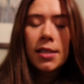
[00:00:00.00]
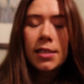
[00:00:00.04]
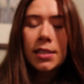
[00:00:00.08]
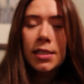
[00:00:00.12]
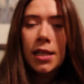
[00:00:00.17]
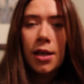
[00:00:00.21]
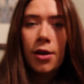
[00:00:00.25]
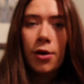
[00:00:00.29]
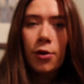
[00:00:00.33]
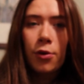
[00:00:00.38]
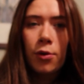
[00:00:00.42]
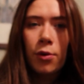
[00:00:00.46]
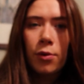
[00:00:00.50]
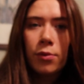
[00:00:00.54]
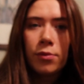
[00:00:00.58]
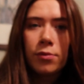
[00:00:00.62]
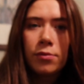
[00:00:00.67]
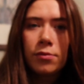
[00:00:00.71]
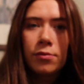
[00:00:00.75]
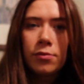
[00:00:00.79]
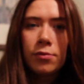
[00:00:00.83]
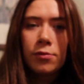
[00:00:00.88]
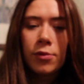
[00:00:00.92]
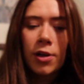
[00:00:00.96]
So
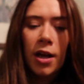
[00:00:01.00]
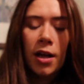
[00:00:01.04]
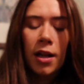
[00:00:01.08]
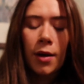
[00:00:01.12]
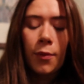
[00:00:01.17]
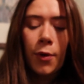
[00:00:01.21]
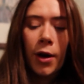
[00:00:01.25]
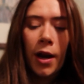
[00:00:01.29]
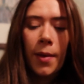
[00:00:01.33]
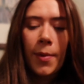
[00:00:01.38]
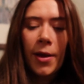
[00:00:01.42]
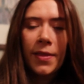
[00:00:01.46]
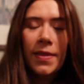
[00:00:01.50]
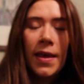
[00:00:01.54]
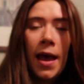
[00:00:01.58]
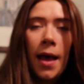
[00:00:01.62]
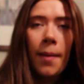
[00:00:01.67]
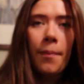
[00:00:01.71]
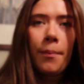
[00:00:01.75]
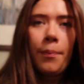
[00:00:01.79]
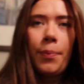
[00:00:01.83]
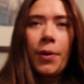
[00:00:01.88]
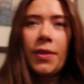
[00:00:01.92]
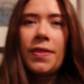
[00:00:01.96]
we're not going to worry about
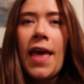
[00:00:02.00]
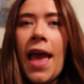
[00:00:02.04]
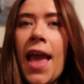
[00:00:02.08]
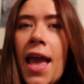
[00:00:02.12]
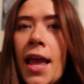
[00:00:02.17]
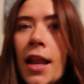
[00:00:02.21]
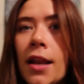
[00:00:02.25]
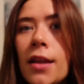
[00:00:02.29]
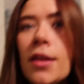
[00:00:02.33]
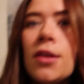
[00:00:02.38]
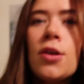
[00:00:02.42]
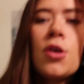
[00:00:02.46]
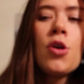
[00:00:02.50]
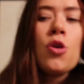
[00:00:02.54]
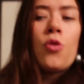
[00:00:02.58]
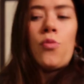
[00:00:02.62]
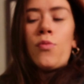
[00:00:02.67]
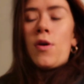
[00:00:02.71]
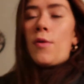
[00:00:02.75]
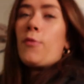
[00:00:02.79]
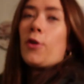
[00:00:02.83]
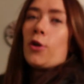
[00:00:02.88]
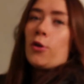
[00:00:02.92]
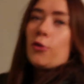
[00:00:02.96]
that. But then
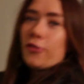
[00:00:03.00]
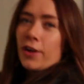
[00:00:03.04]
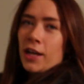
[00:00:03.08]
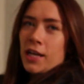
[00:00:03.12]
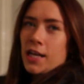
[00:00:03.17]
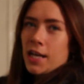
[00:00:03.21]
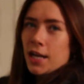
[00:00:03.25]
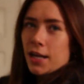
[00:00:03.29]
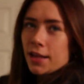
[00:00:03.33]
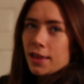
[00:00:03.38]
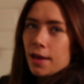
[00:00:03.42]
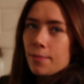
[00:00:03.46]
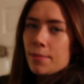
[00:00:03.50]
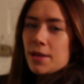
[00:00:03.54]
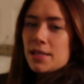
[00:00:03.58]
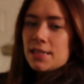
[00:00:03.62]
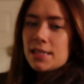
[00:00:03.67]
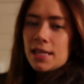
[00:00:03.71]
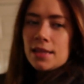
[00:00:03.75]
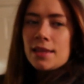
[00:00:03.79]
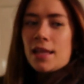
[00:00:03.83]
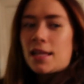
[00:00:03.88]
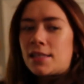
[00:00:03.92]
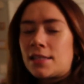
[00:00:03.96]
when we're over here, that
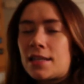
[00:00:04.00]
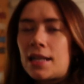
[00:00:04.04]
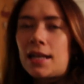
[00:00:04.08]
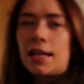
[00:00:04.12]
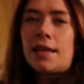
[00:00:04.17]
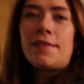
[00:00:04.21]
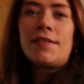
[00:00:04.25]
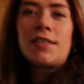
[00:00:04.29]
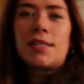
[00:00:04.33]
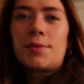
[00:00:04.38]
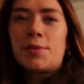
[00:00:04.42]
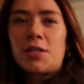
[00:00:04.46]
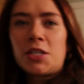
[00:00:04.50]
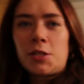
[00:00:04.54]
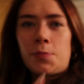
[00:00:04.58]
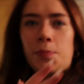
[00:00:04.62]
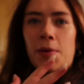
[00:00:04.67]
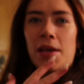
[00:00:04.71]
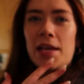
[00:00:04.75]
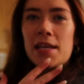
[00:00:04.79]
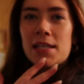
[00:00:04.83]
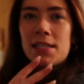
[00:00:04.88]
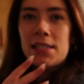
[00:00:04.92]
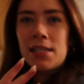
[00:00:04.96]
means that that's going to leave so much
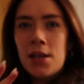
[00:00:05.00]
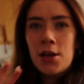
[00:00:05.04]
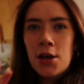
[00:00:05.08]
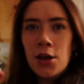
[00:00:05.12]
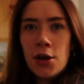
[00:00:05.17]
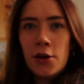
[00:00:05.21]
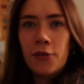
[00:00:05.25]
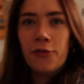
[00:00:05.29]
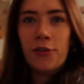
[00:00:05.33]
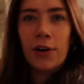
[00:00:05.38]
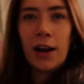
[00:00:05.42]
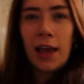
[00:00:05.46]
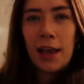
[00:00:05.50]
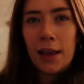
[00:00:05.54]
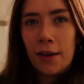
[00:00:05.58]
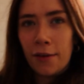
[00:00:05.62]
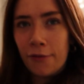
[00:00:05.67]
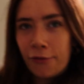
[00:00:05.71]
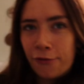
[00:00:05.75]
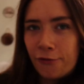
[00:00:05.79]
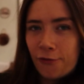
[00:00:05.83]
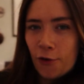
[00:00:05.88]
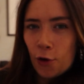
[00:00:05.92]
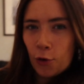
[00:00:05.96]
space for
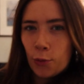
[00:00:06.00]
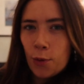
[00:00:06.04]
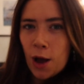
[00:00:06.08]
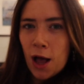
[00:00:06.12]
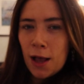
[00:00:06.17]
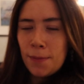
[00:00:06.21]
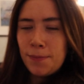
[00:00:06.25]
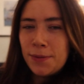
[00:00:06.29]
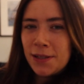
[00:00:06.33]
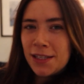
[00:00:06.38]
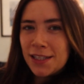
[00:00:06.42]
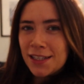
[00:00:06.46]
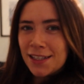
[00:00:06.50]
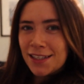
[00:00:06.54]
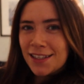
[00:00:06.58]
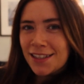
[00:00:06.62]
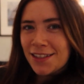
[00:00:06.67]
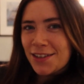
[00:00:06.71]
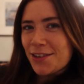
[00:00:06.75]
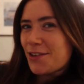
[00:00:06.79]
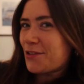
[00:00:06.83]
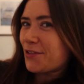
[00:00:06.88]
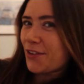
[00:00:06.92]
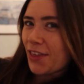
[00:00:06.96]
like photo ops
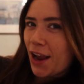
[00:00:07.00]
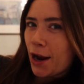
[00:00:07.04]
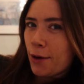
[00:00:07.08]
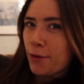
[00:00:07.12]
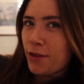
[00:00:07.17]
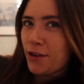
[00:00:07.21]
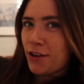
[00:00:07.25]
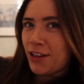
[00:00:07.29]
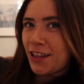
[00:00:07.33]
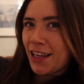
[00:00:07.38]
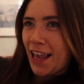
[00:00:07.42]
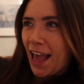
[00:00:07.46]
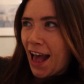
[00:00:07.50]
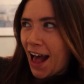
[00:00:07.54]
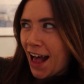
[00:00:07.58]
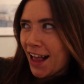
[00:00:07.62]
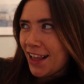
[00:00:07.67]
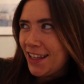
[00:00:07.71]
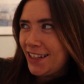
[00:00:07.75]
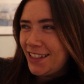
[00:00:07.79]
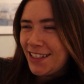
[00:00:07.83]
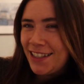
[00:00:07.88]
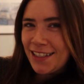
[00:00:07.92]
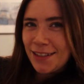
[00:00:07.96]
over there with all the
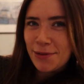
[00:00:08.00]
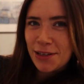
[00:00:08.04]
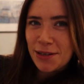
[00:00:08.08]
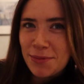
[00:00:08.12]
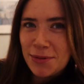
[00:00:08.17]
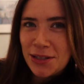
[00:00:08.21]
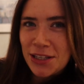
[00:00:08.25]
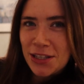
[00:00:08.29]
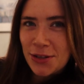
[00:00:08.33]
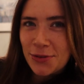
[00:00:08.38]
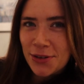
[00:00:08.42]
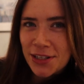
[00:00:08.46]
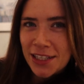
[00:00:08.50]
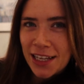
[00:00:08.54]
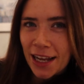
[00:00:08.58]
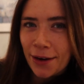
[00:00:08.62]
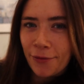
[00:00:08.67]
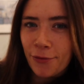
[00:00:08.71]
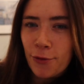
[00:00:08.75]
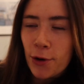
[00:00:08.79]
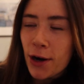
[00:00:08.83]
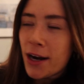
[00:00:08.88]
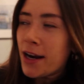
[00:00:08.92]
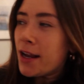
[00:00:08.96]
gals, which I'm so
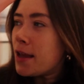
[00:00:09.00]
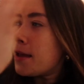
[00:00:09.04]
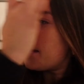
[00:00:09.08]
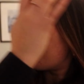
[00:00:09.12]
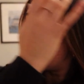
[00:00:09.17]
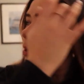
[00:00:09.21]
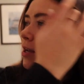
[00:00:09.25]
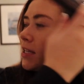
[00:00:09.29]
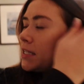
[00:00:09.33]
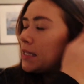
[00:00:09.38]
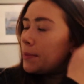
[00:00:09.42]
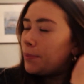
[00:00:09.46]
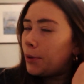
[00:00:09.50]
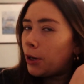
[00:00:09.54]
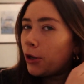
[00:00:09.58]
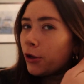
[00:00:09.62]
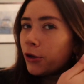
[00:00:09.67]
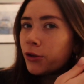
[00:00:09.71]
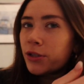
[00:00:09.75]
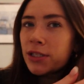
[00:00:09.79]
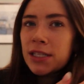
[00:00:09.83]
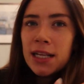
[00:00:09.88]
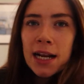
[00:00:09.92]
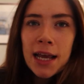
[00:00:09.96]
excited for because the
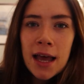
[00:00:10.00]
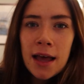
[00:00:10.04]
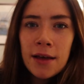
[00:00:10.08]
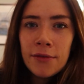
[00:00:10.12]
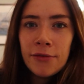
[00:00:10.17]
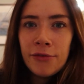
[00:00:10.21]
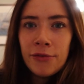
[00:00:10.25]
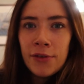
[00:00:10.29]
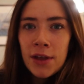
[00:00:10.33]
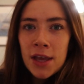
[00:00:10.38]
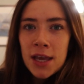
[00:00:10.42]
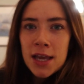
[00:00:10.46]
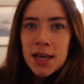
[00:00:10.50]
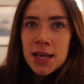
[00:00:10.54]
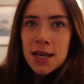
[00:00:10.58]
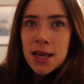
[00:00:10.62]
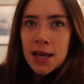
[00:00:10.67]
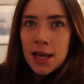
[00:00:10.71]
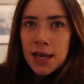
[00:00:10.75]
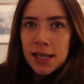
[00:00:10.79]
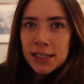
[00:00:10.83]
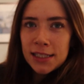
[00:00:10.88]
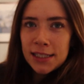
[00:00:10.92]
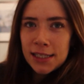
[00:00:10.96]
balloons I have
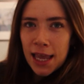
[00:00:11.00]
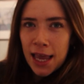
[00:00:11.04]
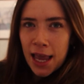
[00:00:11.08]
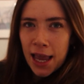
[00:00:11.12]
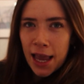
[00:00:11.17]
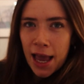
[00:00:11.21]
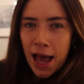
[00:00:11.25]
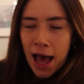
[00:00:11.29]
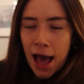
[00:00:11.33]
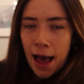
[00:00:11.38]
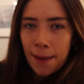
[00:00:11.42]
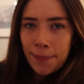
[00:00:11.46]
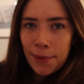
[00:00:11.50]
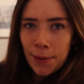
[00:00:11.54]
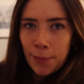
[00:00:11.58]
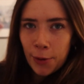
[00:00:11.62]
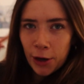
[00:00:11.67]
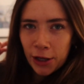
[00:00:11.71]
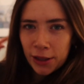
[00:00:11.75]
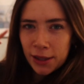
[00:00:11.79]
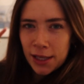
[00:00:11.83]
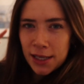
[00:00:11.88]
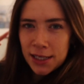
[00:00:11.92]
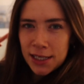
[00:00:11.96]
say happy
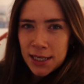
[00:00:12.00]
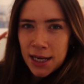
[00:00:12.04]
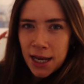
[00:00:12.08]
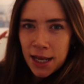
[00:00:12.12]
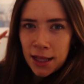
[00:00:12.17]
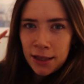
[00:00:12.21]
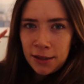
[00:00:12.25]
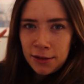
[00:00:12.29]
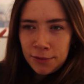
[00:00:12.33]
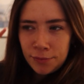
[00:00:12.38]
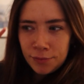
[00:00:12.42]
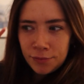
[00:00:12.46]
birthday, Danielle.